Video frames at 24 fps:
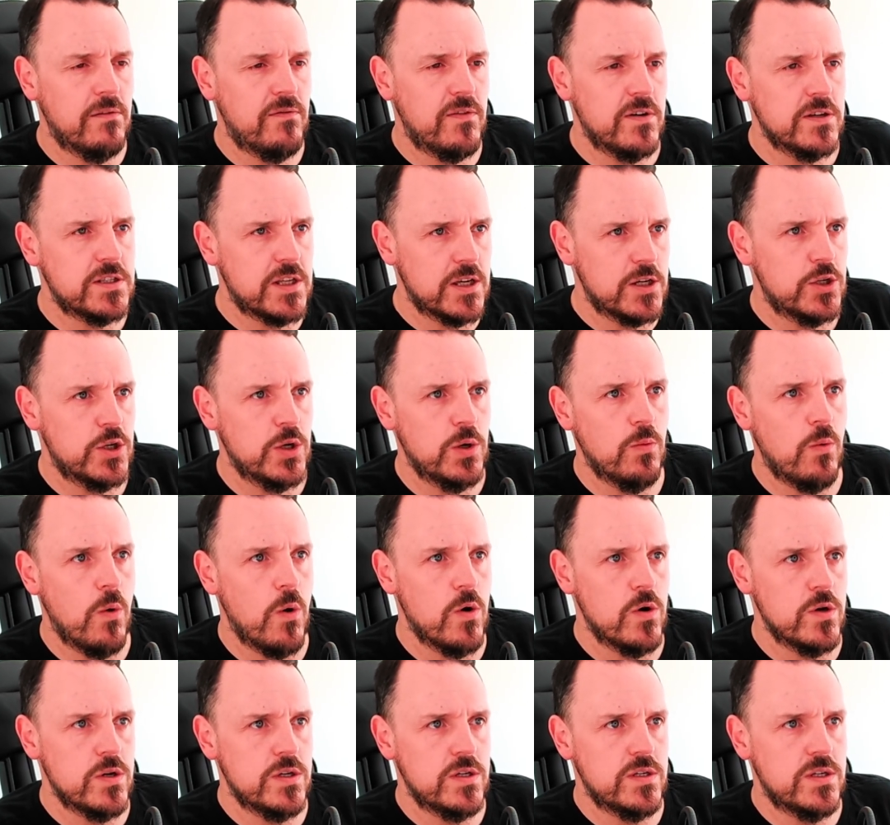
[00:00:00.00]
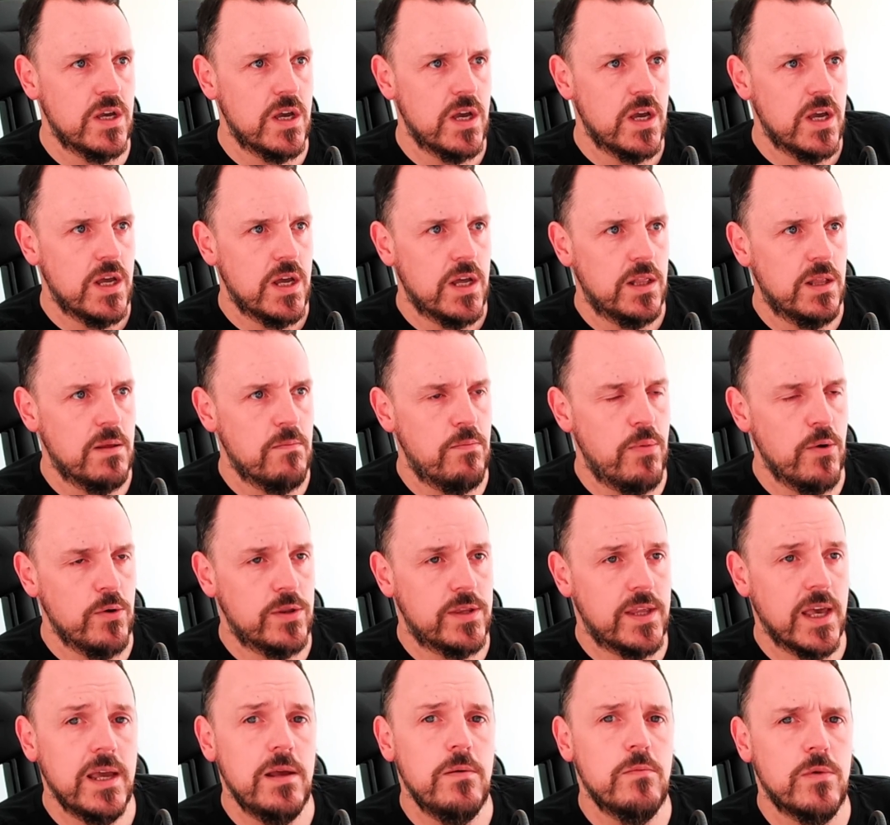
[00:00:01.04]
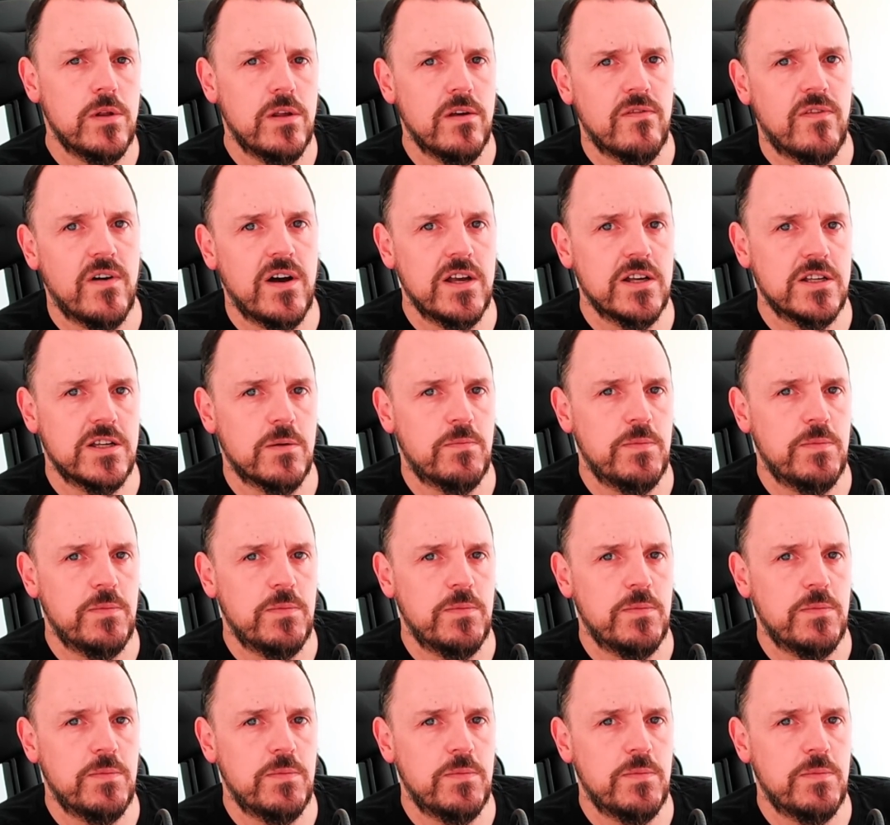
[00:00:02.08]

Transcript: The first issue was the boot time when you fired